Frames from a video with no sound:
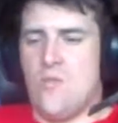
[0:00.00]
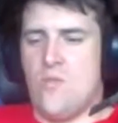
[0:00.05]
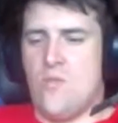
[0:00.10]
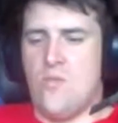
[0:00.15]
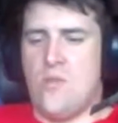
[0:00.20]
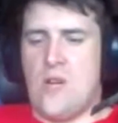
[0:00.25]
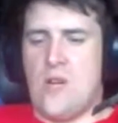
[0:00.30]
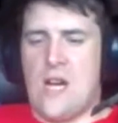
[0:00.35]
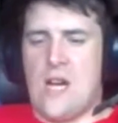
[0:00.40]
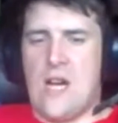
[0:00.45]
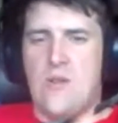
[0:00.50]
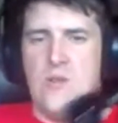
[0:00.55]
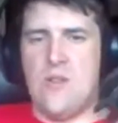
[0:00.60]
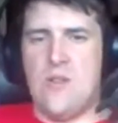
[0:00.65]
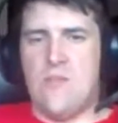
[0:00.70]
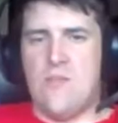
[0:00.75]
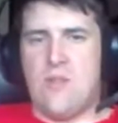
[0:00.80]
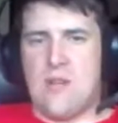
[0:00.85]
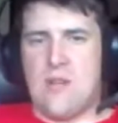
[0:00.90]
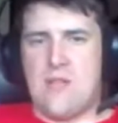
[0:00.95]
I wouldn't
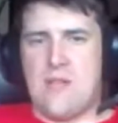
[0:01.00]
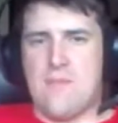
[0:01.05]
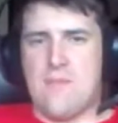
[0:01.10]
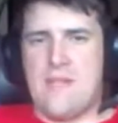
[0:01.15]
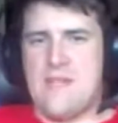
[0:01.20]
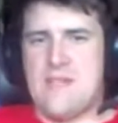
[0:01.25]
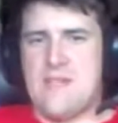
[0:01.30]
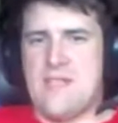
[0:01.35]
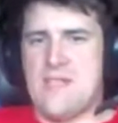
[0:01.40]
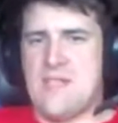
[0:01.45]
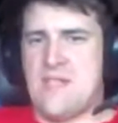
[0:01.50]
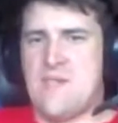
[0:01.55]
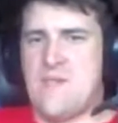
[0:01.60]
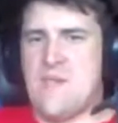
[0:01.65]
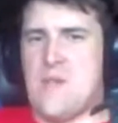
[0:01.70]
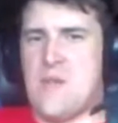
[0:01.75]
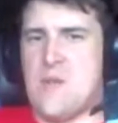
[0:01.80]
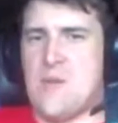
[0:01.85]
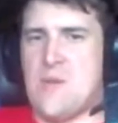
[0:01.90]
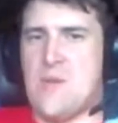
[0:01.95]
recommend this
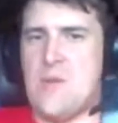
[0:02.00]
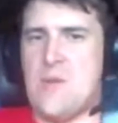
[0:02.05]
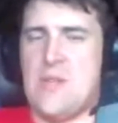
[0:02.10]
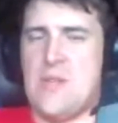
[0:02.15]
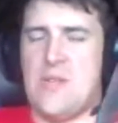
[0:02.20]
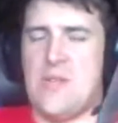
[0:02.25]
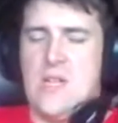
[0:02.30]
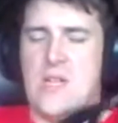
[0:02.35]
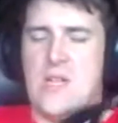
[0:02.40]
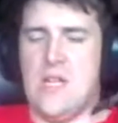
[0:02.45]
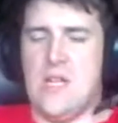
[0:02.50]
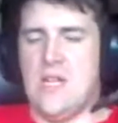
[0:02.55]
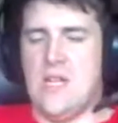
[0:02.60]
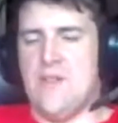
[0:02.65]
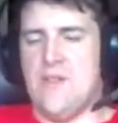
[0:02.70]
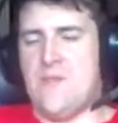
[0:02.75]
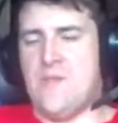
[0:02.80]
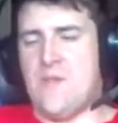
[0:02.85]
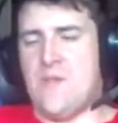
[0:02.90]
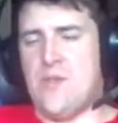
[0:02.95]
phone
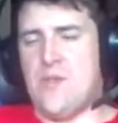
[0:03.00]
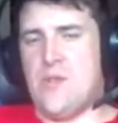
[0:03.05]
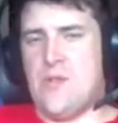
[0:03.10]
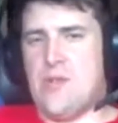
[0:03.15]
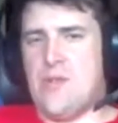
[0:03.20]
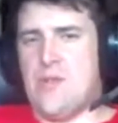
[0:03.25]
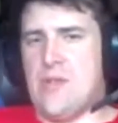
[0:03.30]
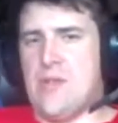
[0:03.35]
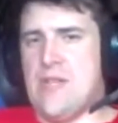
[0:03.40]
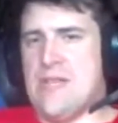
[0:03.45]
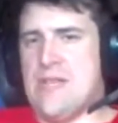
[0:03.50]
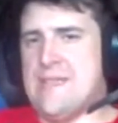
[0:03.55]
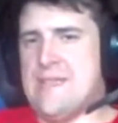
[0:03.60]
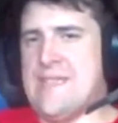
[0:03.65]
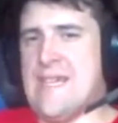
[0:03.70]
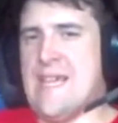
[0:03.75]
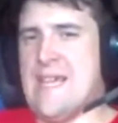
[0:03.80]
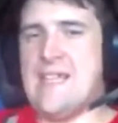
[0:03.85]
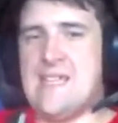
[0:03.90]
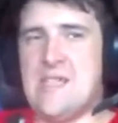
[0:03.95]
for a
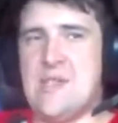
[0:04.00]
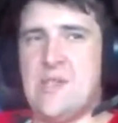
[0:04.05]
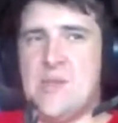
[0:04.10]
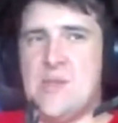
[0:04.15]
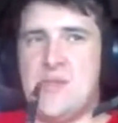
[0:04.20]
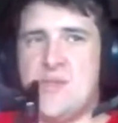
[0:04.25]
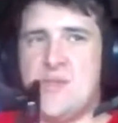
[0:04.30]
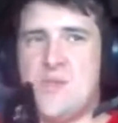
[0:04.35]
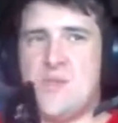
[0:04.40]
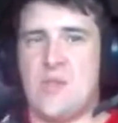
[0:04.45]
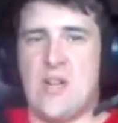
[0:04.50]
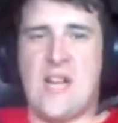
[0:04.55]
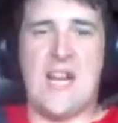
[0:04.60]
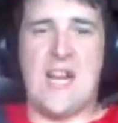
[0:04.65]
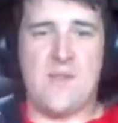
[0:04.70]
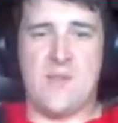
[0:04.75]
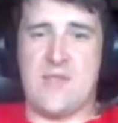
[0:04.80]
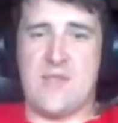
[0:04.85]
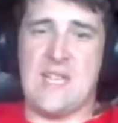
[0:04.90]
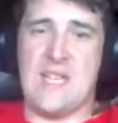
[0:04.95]
daily use for an
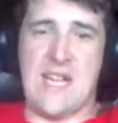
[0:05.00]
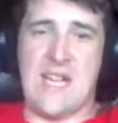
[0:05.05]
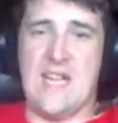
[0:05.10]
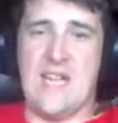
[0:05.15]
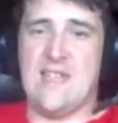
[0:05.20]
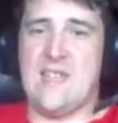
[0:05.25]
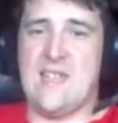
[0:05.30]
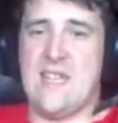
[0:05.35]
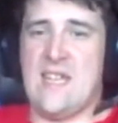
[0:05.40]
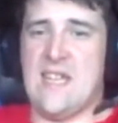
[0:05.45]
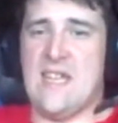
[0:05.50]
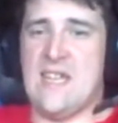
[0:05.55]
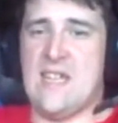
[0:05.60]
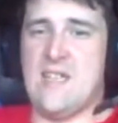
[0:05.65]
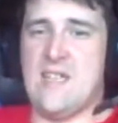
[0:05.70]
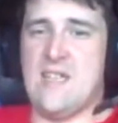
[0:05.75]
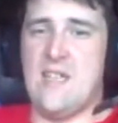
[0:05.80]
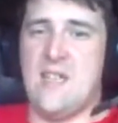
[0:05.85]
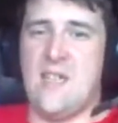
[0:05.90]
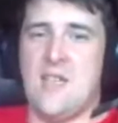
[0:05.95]
everyday thing.
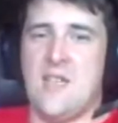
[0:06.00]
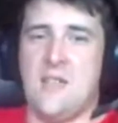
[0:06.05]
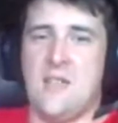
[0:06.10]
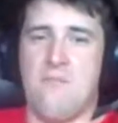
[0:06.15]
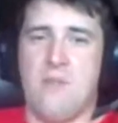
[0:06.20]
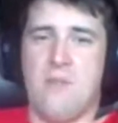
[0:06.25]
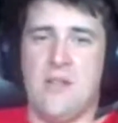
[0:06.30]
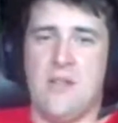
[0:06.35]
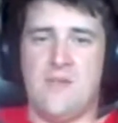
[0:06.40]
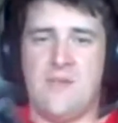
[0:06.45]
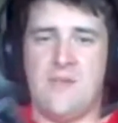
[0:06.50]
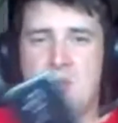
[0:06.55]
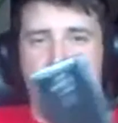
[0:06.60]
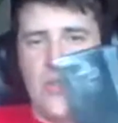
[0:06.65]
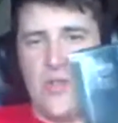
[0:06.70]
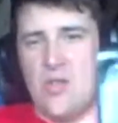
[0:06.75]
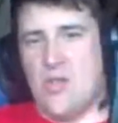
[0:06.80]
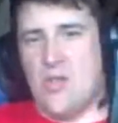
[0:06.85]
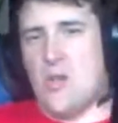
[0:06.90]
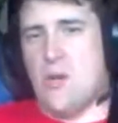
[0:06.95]
But if you're on a
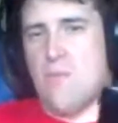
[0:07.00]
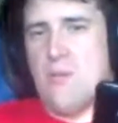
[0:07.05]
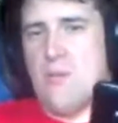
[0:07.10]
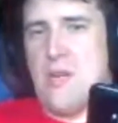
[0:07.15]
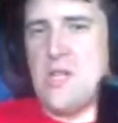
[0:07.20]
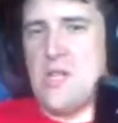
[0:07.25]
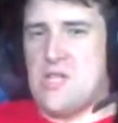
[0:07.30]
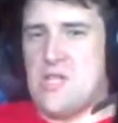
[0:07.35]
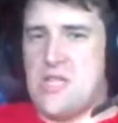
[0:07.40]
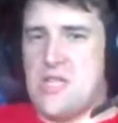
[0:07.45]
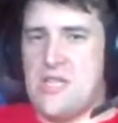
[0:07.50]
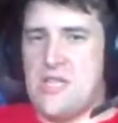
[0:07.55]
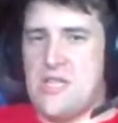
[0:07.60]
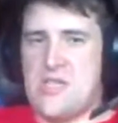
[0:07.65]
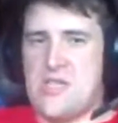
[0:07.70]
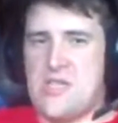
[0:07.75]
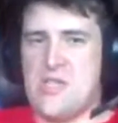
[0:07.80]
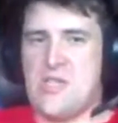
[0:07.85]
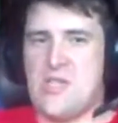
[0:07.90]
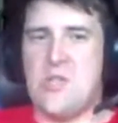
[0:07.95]
low budget, it's a
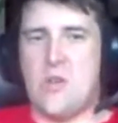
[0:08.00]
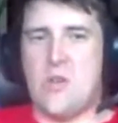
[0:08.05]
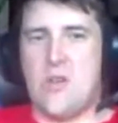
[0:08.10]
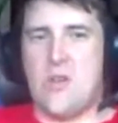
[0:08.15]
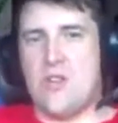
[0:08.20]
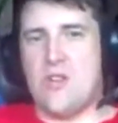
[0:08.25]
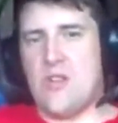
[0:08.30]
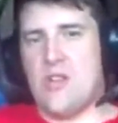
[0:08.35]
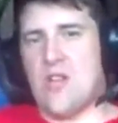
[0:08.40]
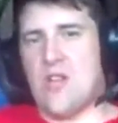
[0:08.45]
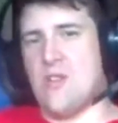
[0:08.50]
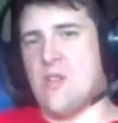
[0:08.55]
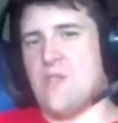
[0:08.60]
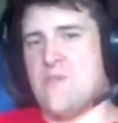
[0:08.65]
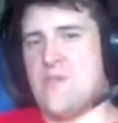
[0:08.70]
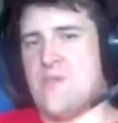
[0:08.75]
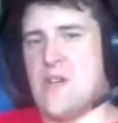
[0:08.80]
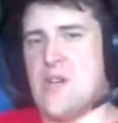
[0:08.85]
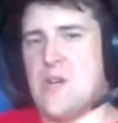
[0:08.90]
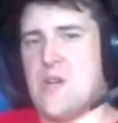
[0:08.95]
$200
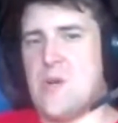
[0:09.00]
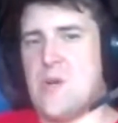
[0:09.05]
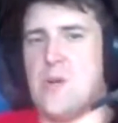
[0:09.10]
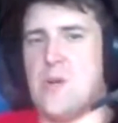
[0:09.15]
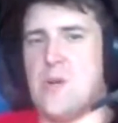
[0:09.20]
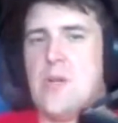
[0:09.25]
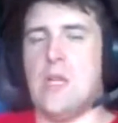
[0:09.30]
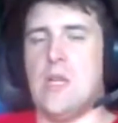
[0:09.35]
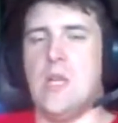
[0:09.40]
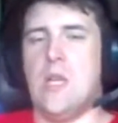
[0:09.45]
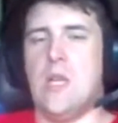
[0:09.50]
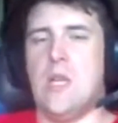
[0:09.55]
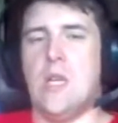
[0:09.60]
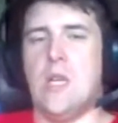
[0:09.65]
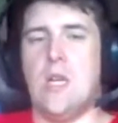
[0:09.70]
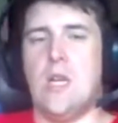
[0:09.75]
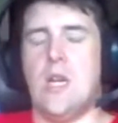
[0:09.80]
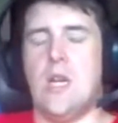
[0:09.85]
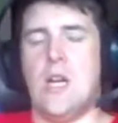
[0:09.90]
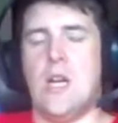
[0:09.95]
phone.
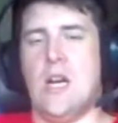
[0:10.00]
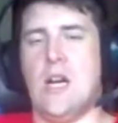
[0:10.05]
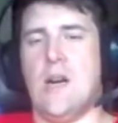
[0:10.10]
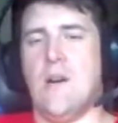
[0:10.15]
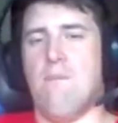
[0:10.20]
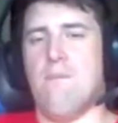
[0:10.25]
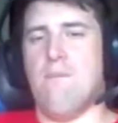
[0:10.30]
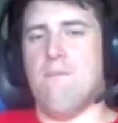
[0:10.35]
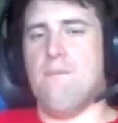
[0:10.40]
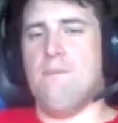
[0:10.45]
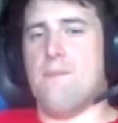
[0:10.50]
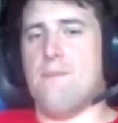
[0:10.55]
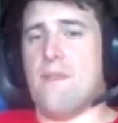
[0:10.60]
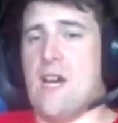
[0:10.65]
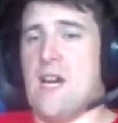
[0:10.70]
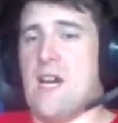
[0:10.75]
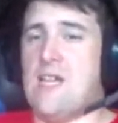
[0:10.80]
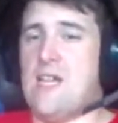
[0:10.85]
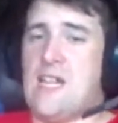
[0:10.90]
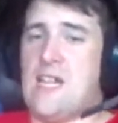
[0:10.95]

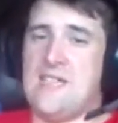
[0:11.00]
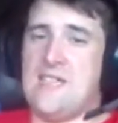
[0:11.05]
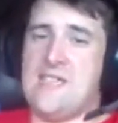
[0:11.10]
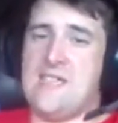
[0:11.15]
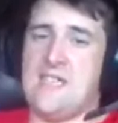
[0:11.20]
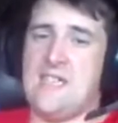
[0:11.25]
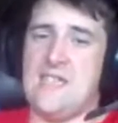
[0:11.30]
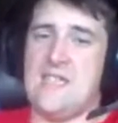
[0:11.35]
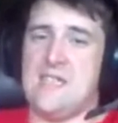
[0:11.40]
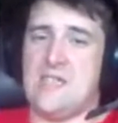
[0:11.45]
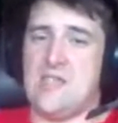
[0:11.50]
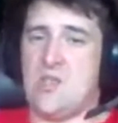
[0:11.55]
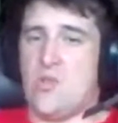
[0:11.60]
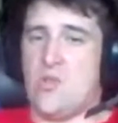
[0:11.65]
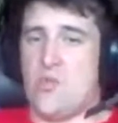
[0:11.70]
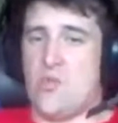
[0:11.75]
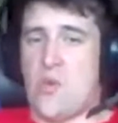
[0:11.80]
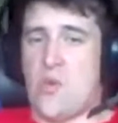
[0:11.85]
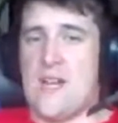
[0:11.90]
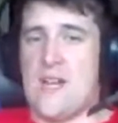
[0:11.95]
I liked it. It's
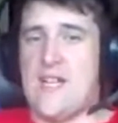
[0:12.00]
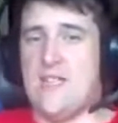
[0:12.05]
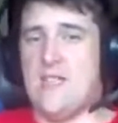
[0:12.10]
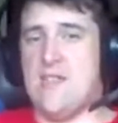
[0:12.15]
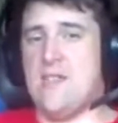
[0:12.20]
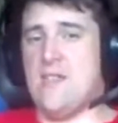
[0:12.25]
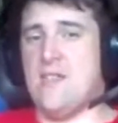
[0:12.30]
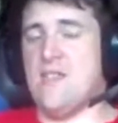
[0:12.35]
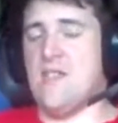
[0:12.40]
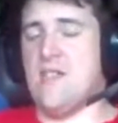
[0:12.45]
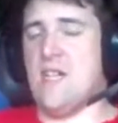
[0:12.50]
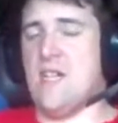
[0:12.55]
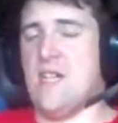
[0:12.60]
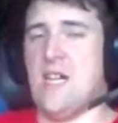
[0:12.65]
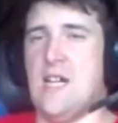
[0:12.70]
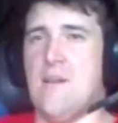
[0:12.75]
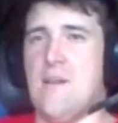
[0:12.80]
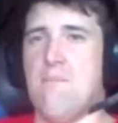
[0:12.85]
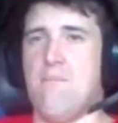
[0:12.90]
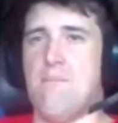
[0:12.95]
great.
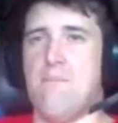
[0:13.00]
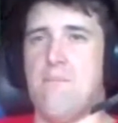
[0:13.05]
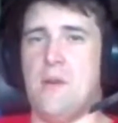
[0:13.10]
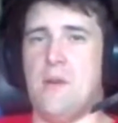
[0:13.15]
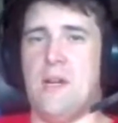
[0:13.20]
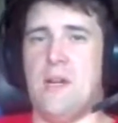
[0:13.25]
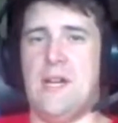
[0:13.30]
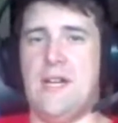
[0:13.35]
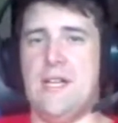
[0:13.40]
But